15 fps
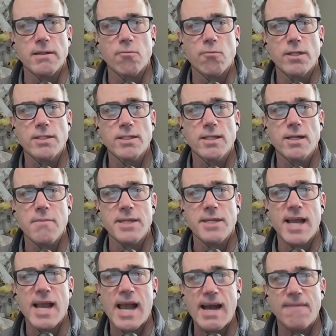Like, what does a
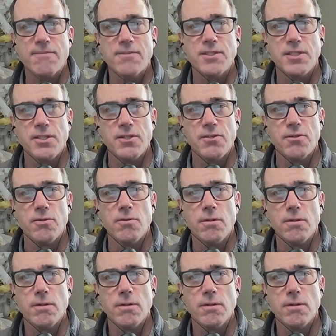company have to do